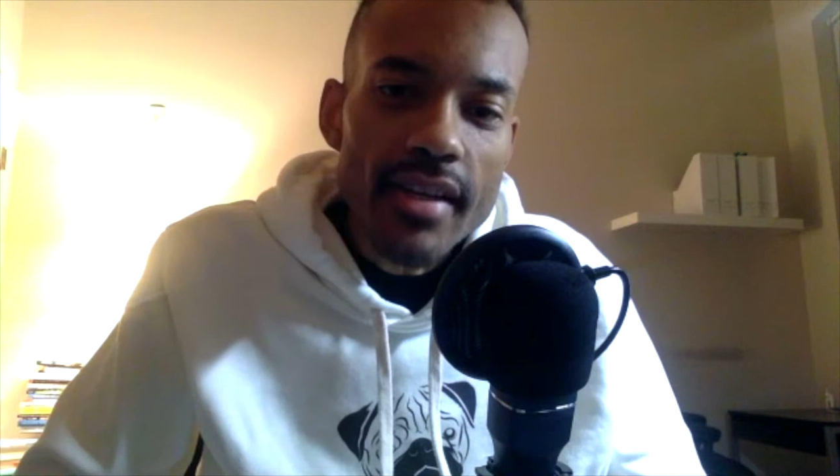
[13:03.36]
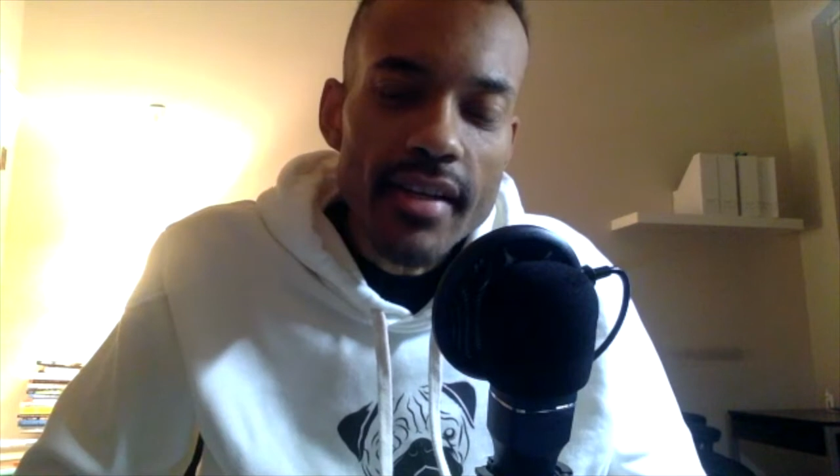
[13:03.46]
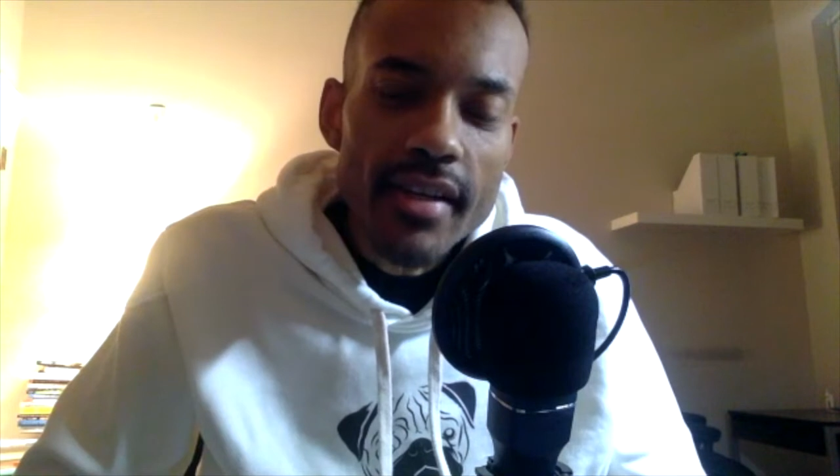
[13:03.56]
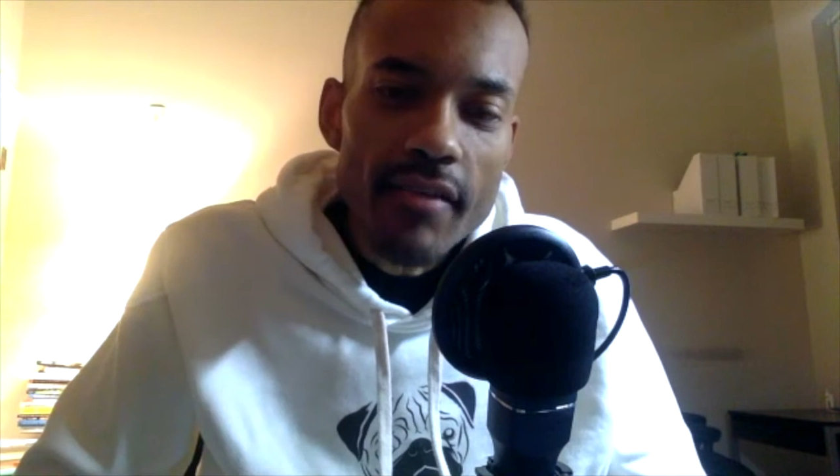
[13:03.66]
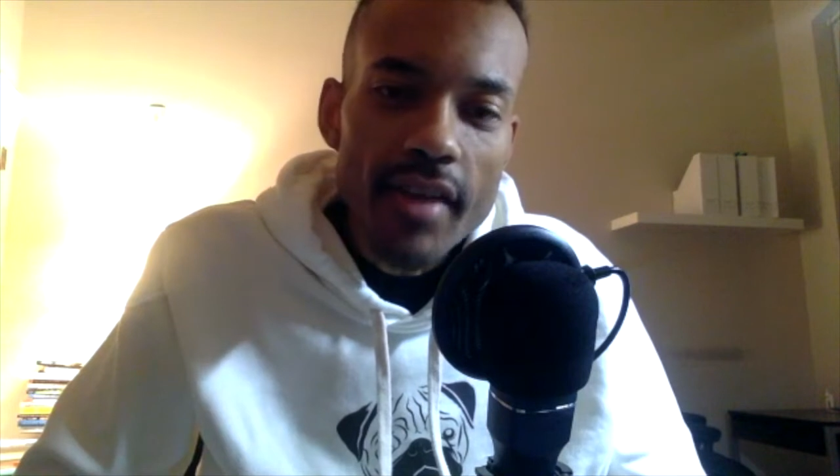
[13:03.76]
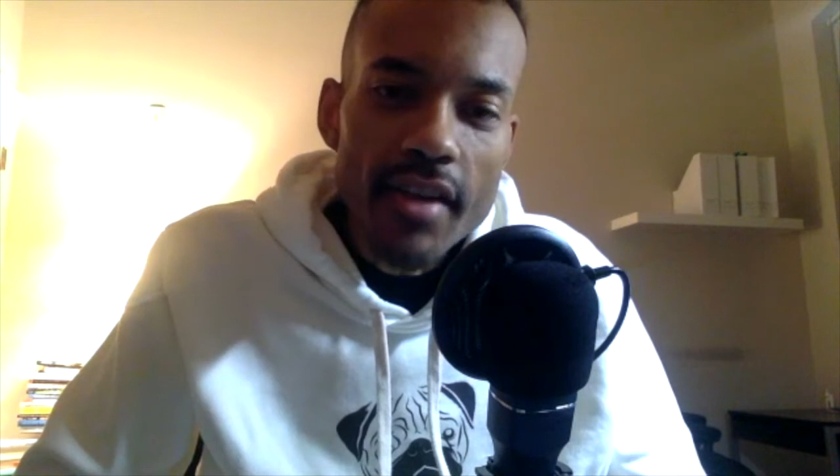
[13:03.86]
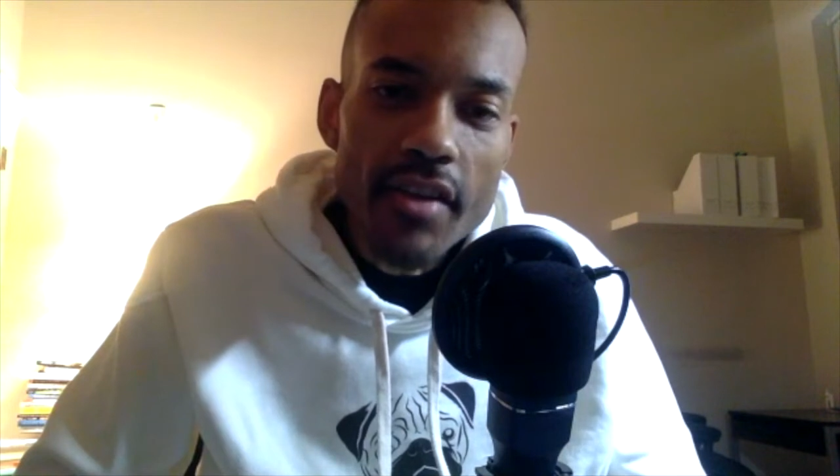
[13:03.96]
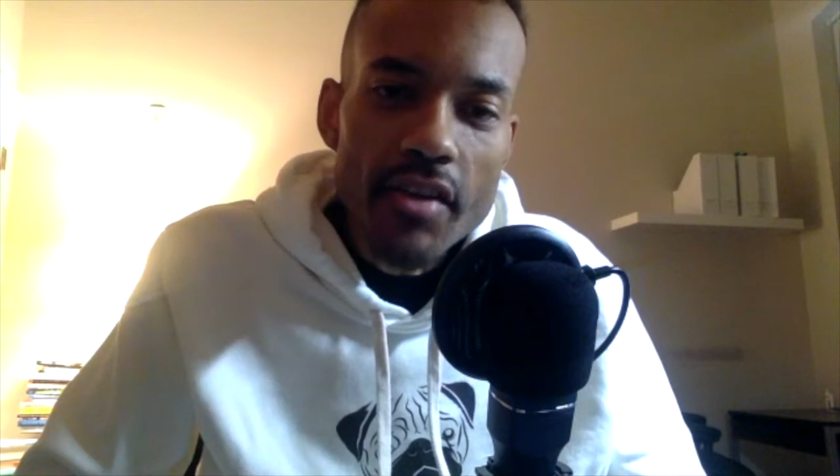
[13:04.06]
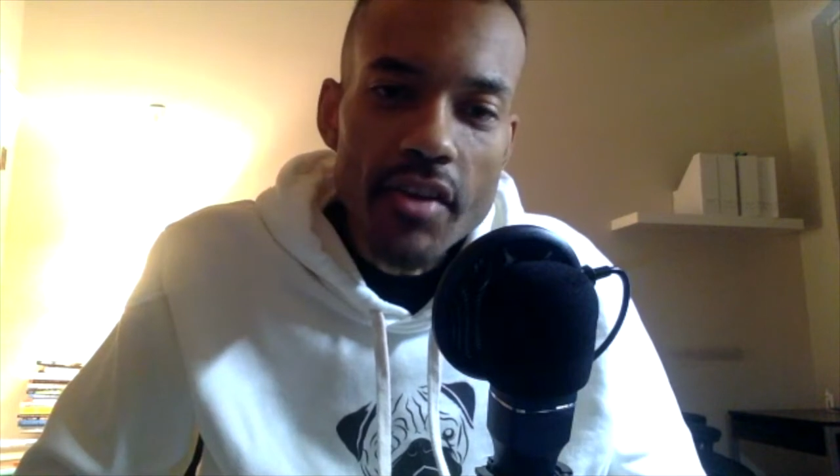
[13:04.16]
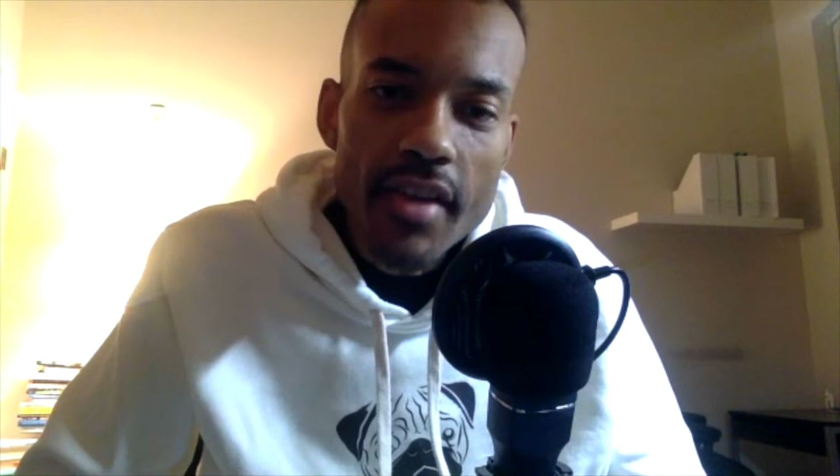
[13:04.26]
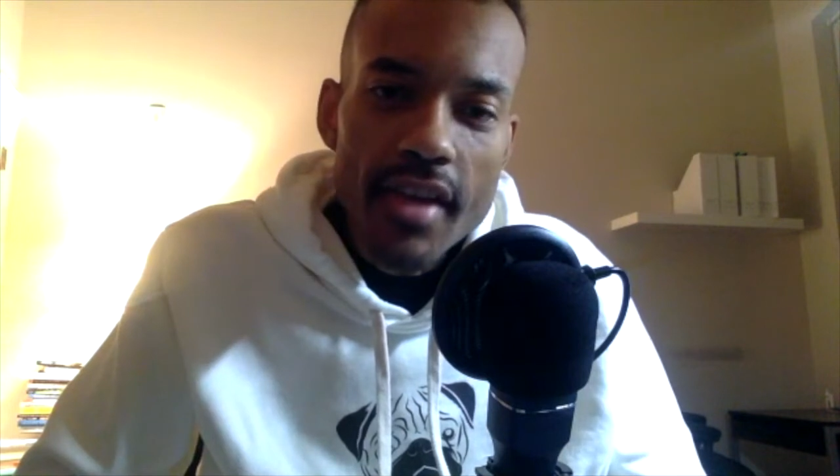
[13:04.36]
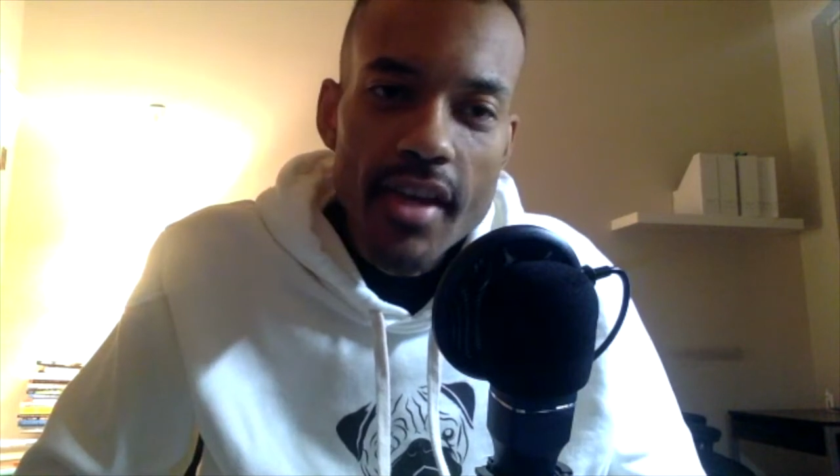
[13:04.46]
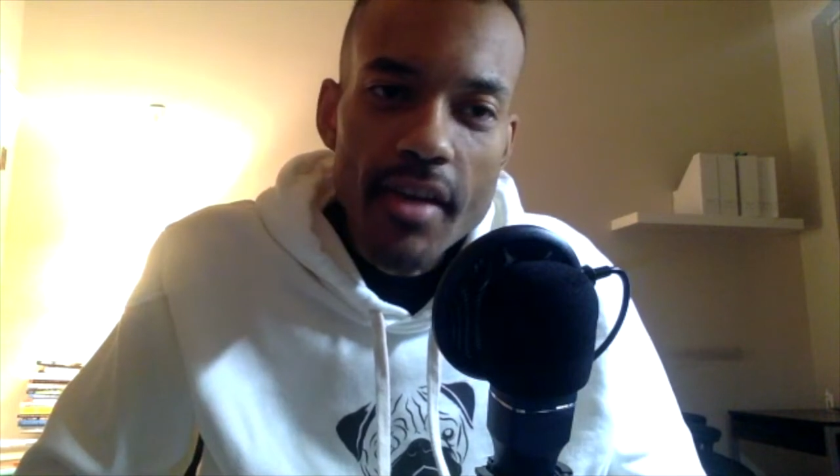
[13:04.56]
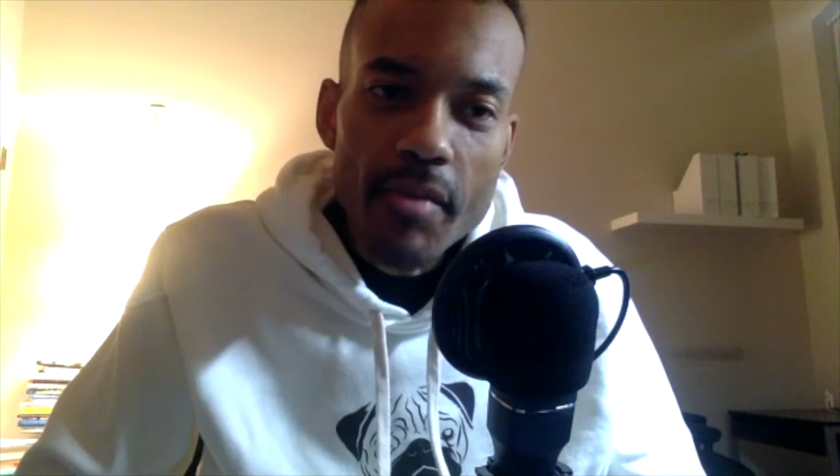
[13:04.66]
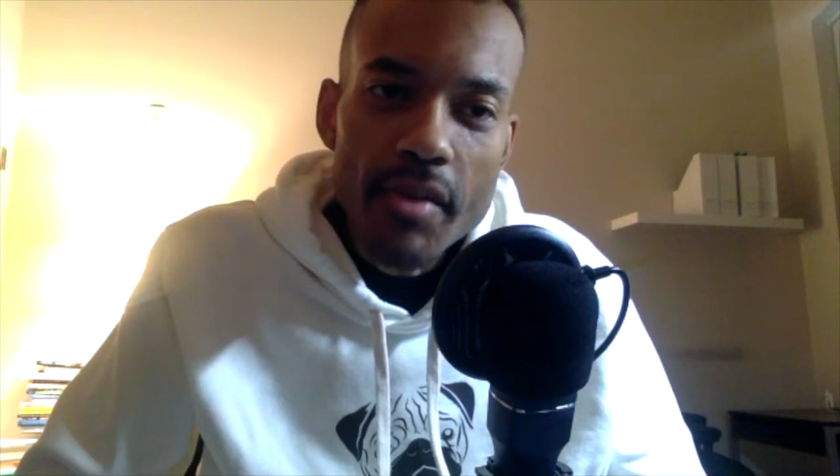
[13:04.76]
getting ready to do your thing
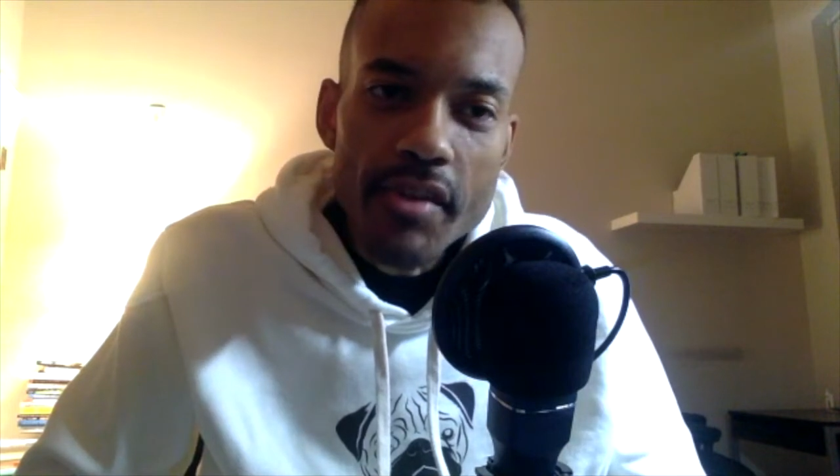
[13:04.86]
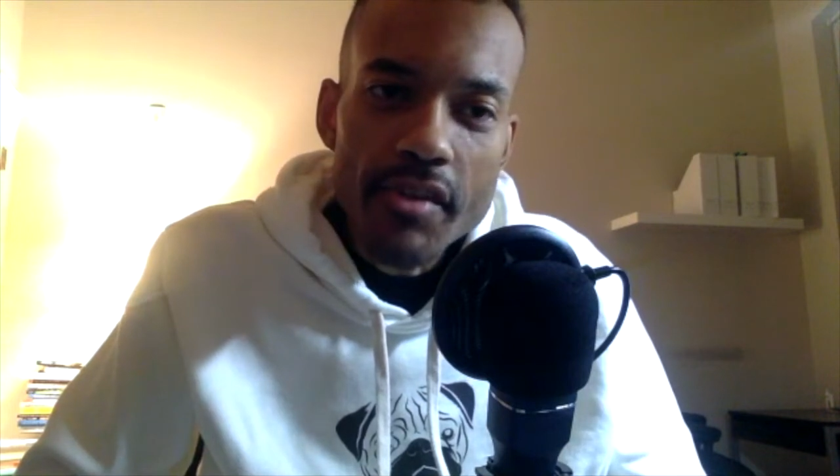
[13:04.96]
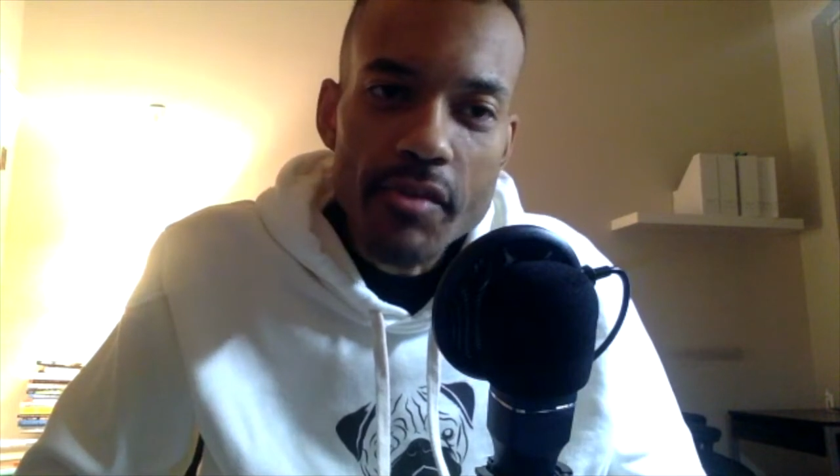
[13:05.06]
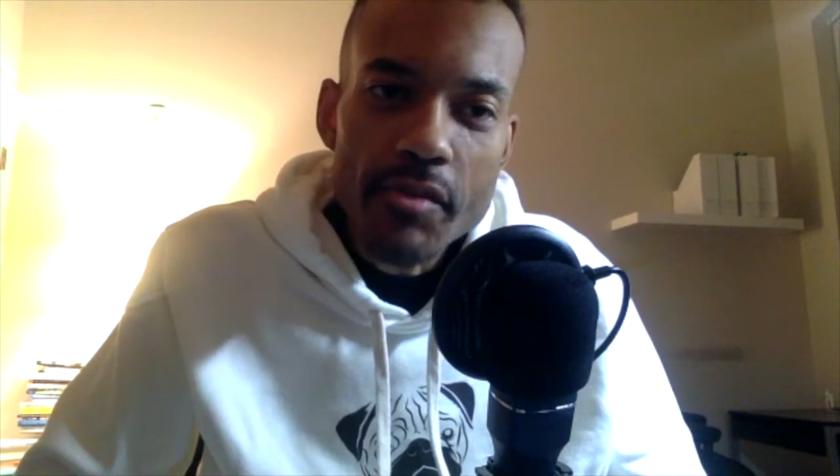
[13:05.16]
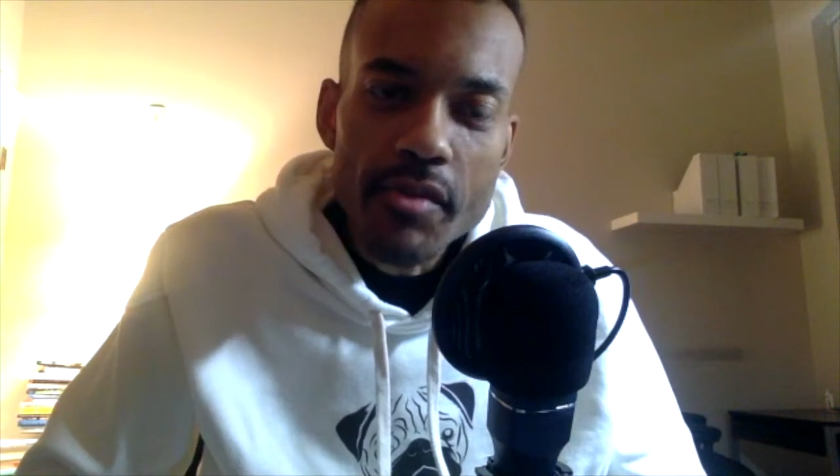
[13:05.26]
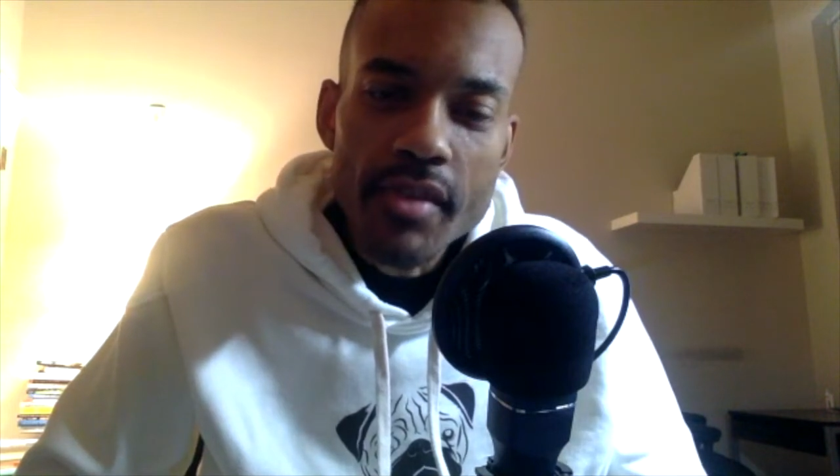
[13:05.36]
here pretty soon.